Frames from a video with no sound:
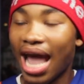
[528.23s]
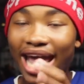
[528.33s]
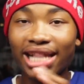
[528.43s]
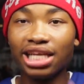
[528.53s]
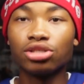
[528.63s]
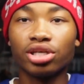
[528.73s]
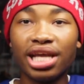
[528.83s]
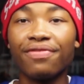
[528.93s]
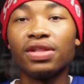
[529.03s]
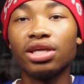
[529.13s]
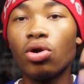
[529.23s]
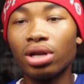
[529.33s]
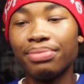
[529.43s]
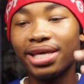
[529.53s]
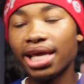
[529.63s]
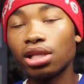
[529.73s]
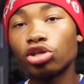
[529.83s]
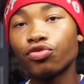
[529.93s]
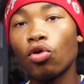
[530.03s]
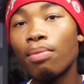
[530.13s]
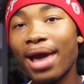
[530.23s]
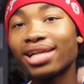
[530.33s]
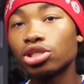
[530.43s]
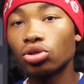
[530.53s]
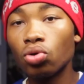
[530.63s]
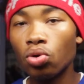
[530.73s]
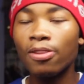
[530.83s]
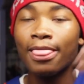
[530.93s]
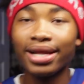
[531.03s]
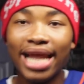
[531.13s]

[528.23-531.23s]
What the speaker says: and these are definitely going to be killers for back to school.